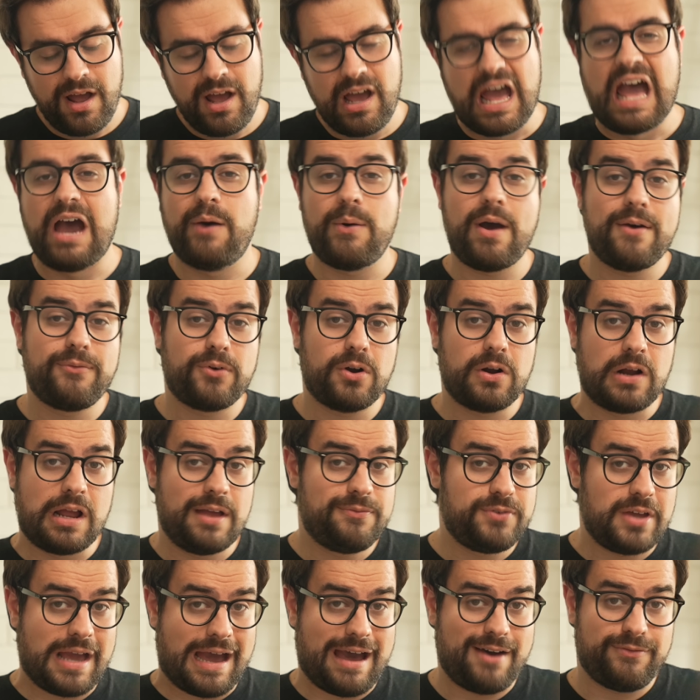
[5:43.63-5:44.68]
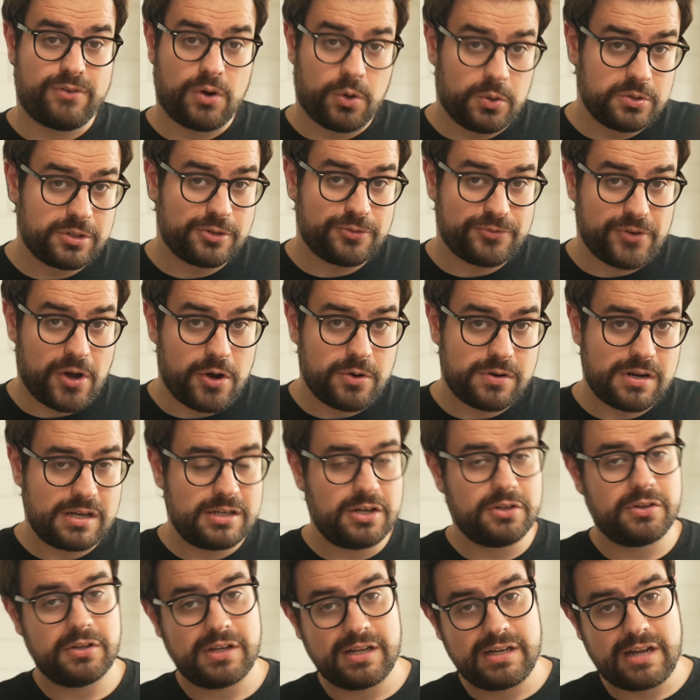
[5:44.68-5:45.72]
However, if you have an older phone and
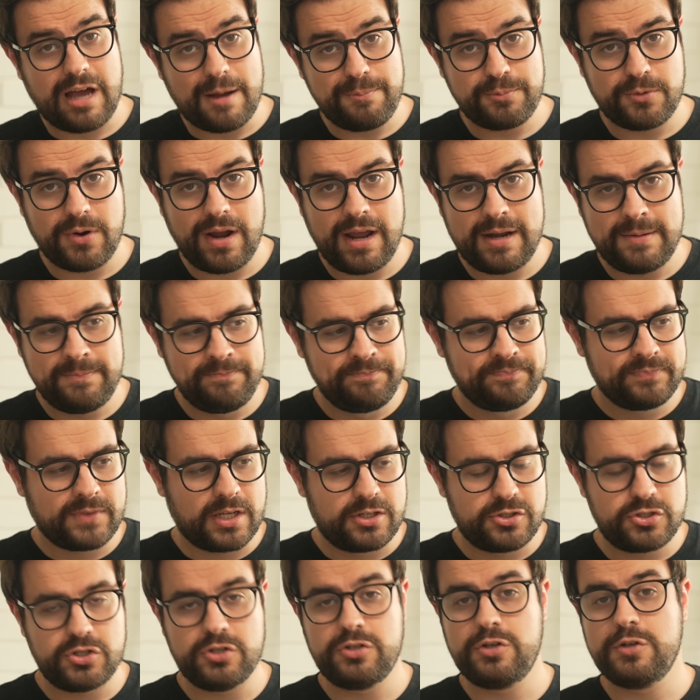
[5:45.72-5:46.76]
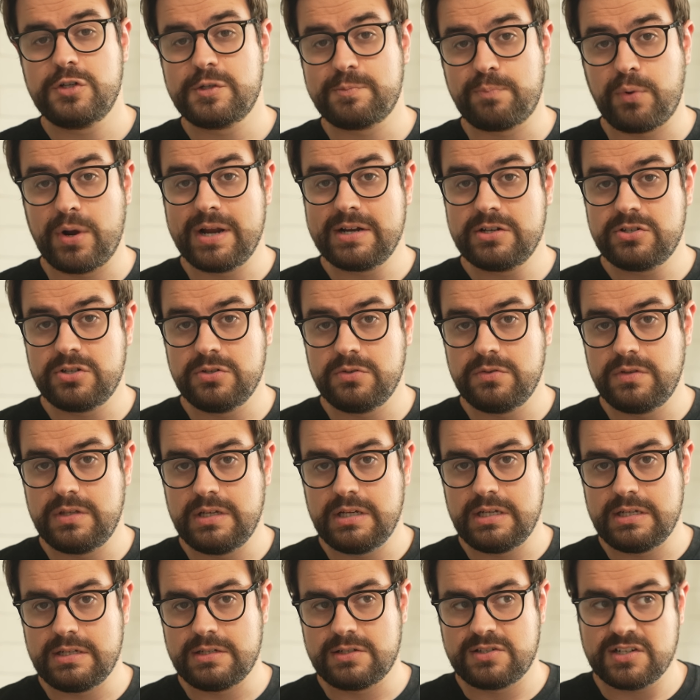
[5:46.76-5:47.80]
you're looking to upgrade, should you spring to
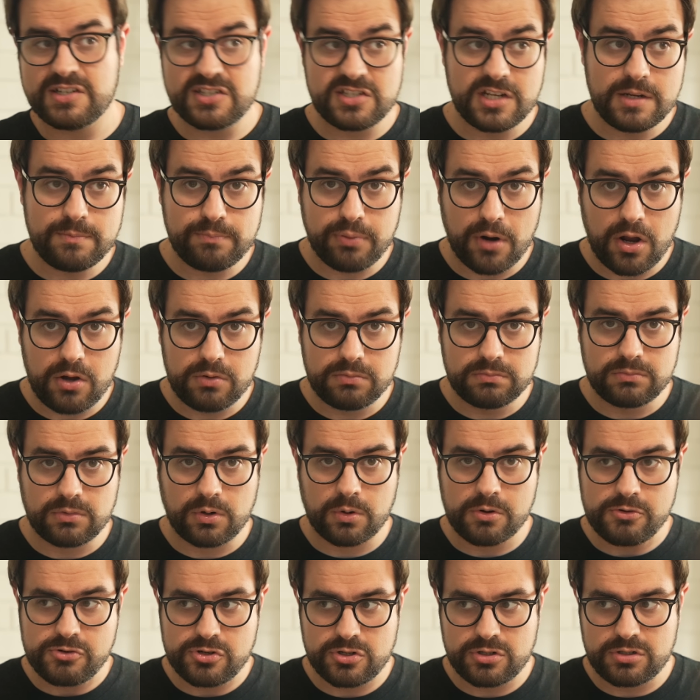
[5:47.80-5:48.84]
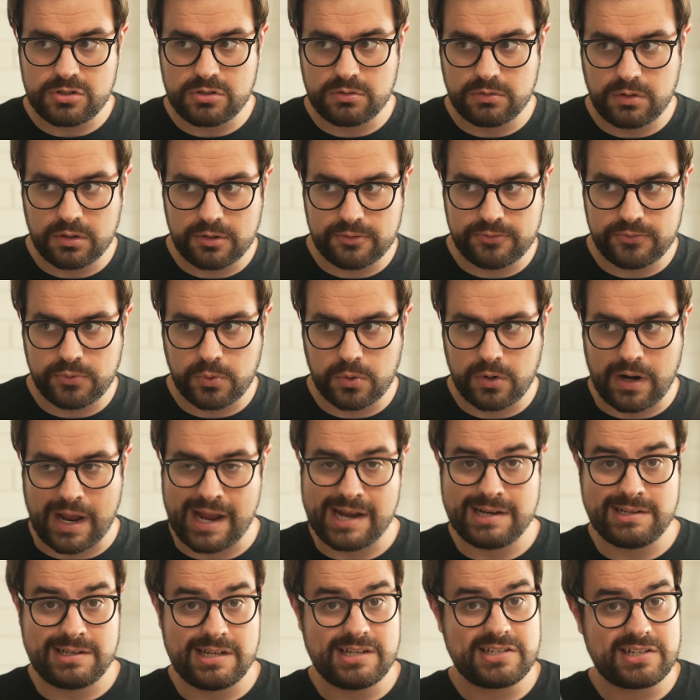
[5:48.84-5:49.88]
the 16 Pro or should you look for
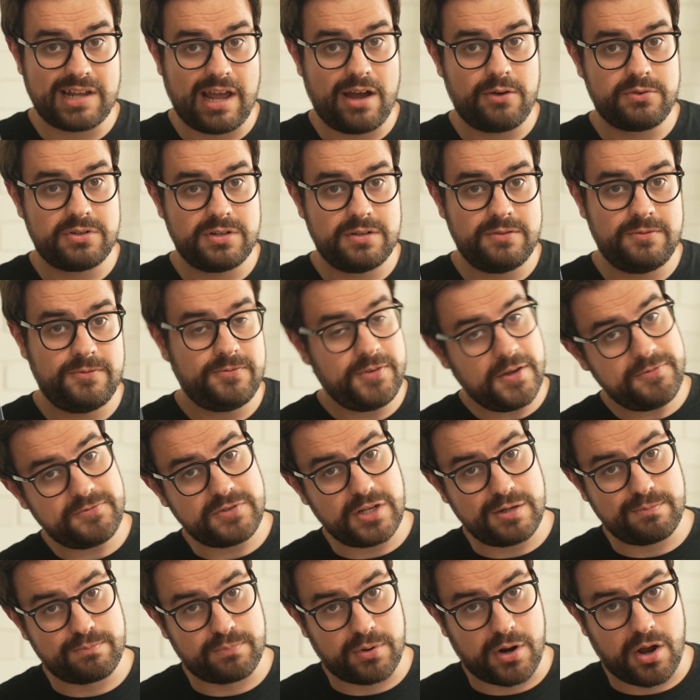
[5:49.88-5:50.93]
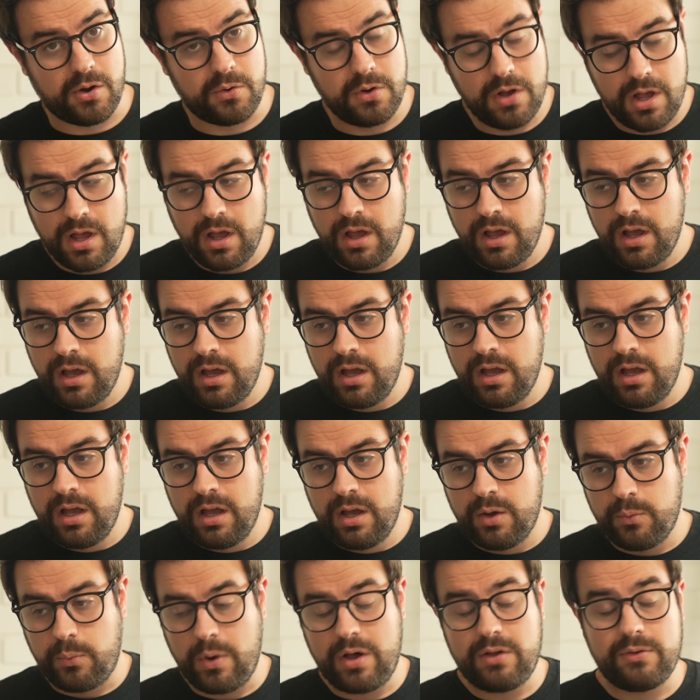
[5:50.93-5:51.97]
a discounted 15 Pro?
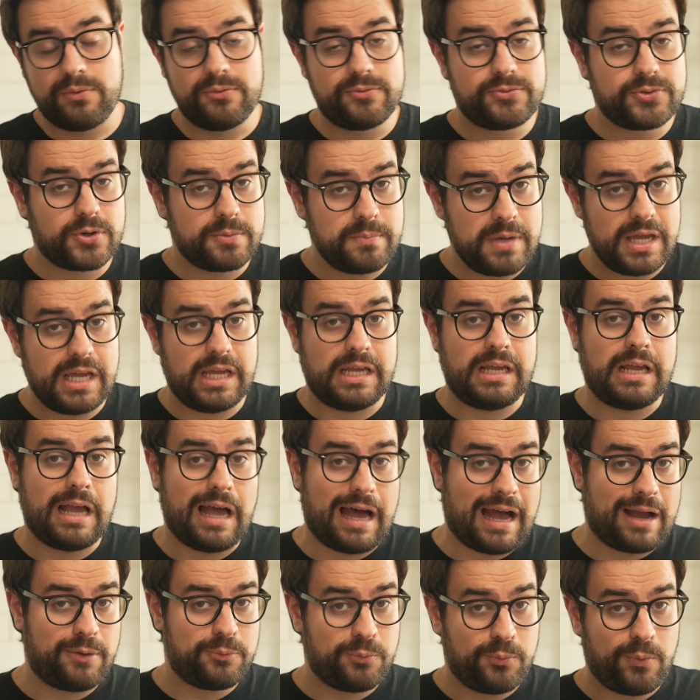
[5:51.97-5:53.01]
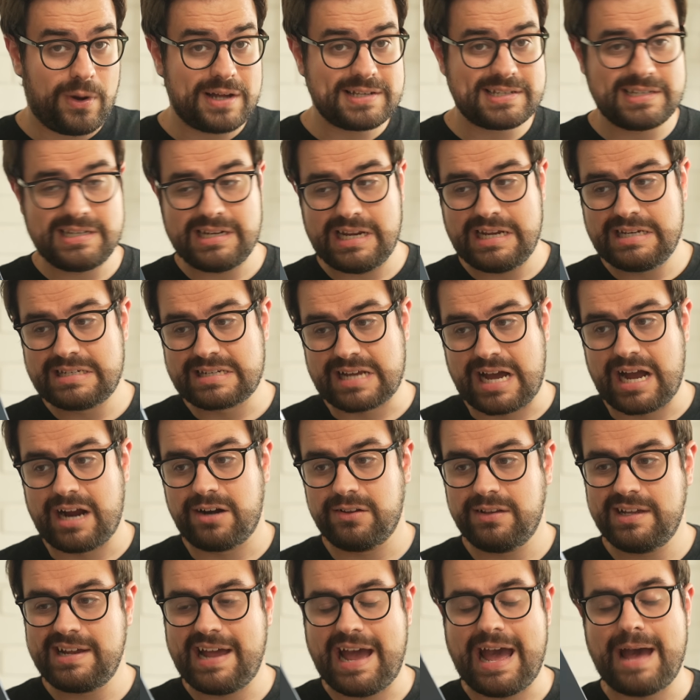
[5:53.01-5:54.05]
Well, for me, I wasn't
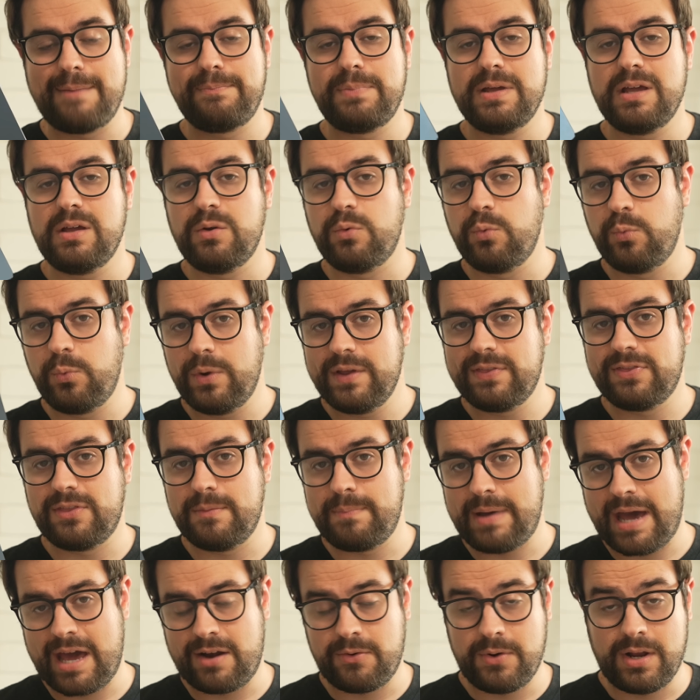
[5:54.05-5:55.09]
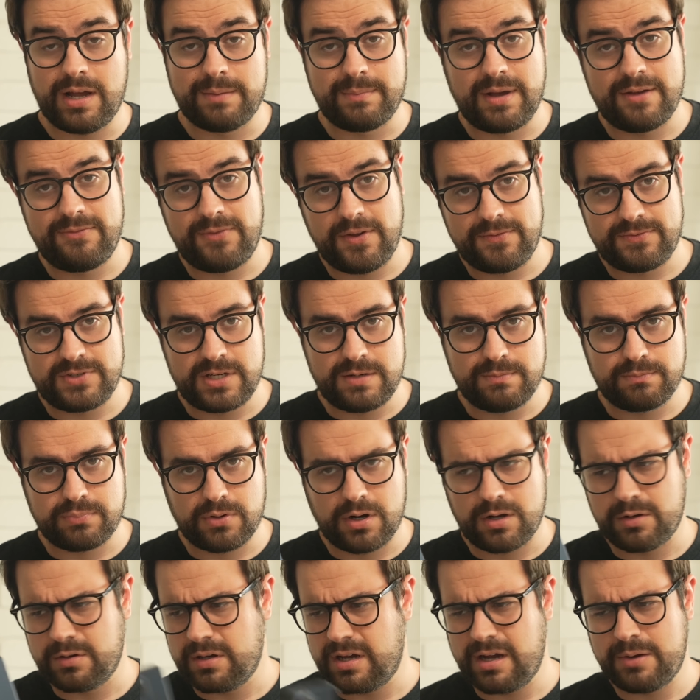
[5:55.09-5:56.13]
entirely happy with the battery on my 15
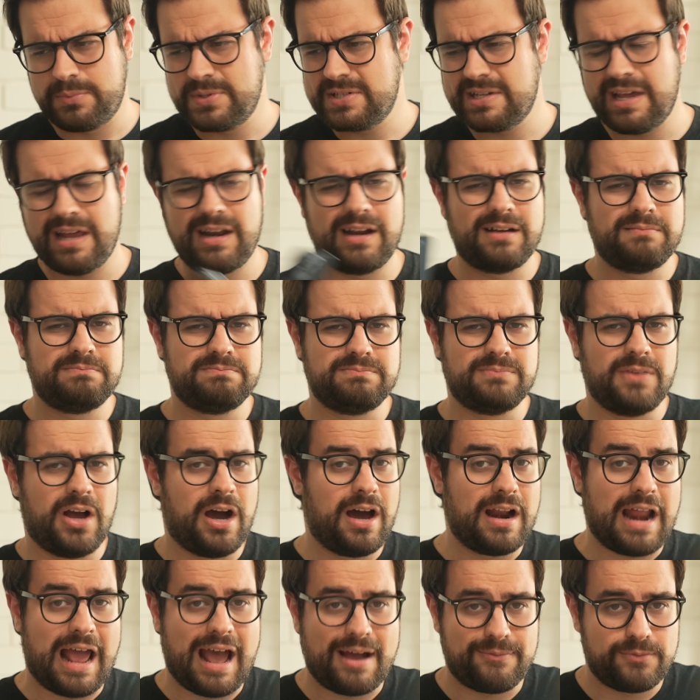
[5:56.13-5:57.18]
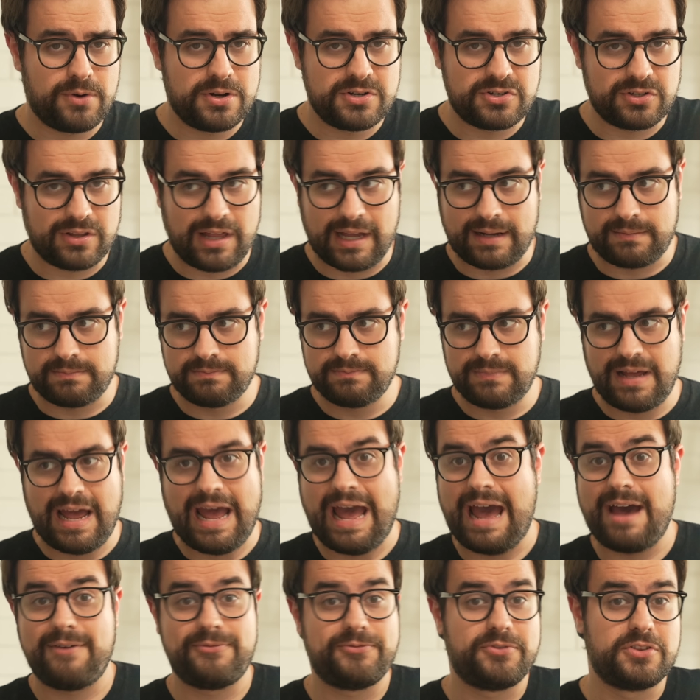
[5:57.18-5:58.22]
Pro. I was getting, on average, like
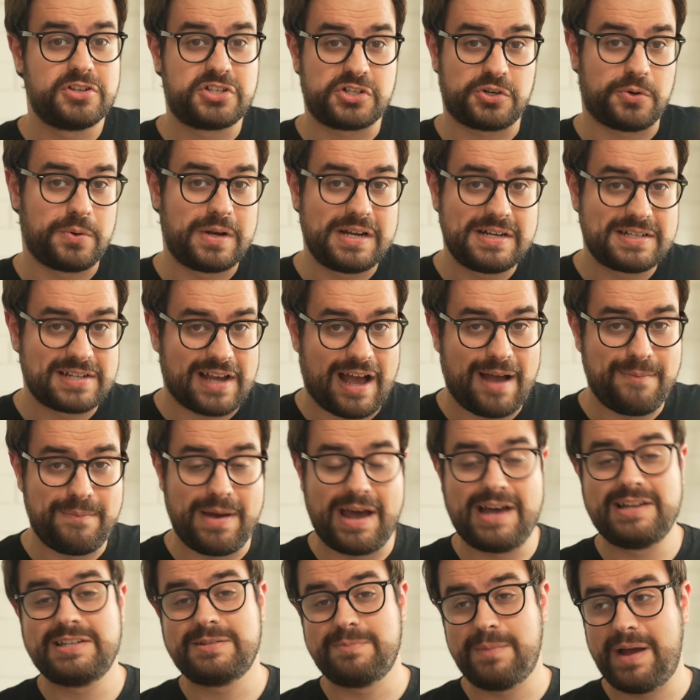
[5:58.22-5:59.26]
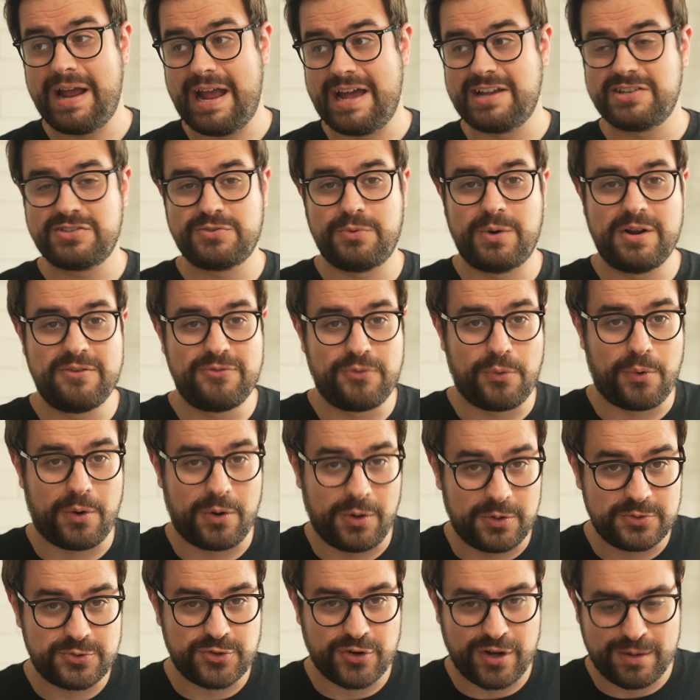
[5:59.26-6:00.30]
half the screen time as my S24
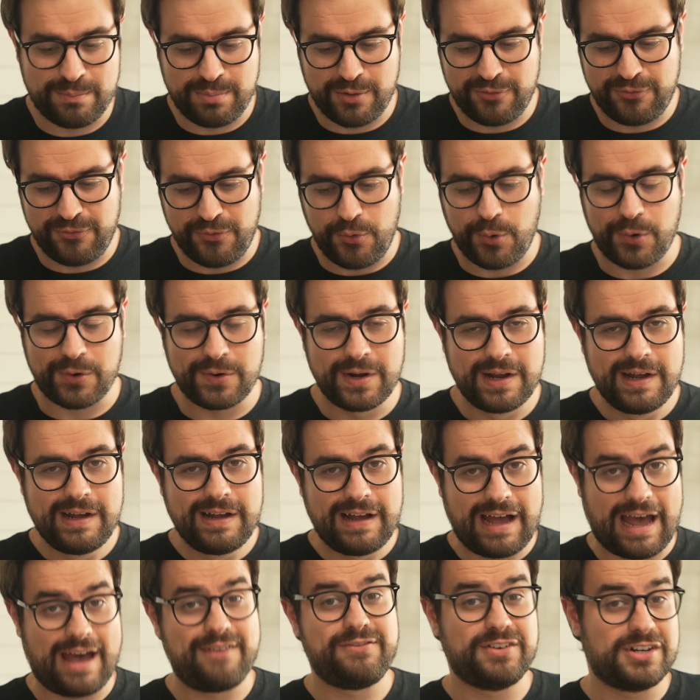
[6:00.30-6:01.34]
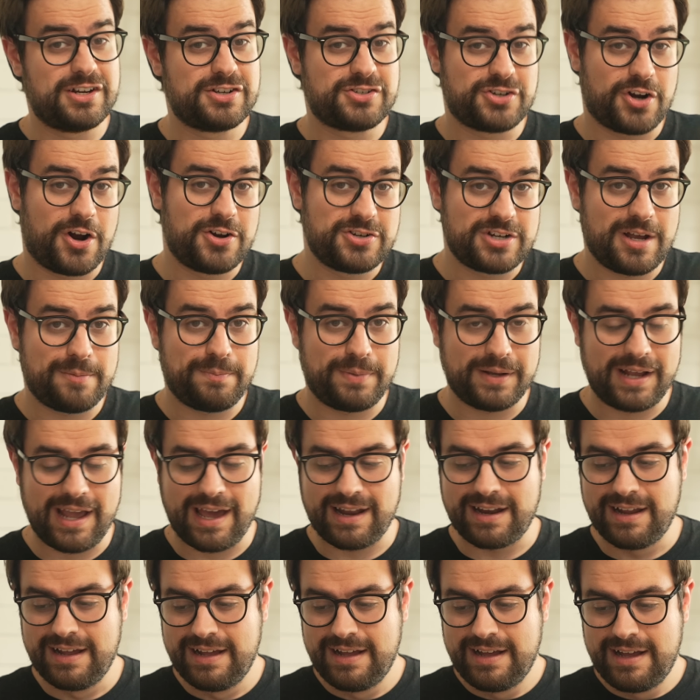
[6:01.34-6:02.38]
Ultra before having to charge up
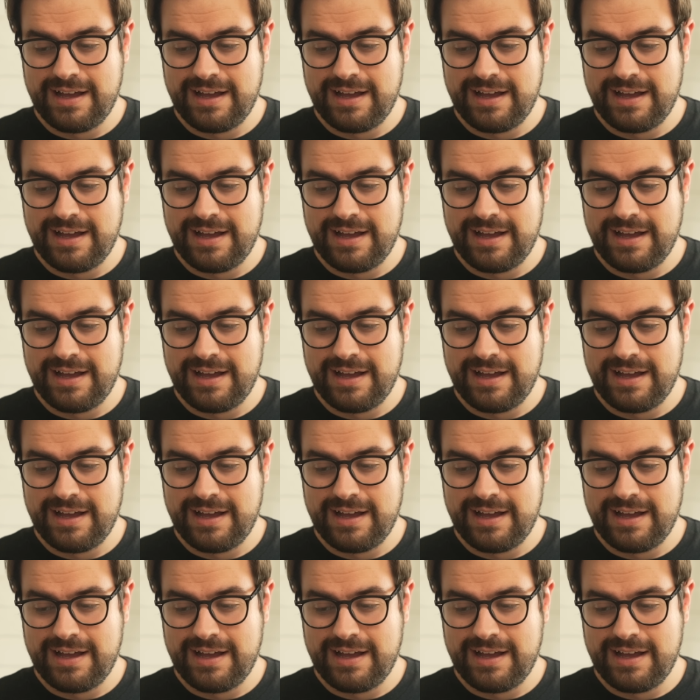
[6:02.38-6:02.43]
again.